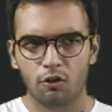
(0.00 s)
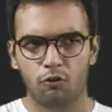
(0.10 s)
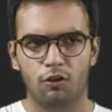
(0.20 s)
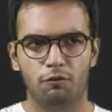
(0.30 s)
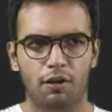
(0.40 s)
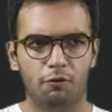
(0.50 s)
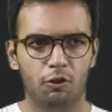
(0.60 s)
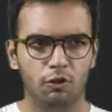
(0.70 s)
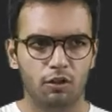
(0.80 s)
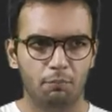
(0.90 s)
So if I
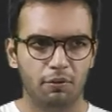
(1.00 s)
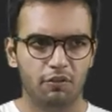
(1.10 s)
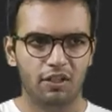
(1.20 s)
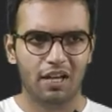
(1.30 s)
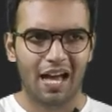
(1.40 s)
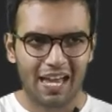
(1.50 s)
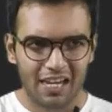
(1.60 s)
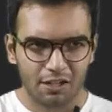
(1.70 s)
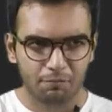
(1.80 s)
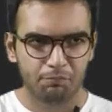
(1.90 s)
want to represent
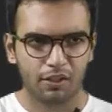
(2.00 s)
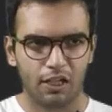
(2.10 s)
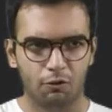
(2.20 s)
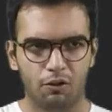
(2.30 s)
I, it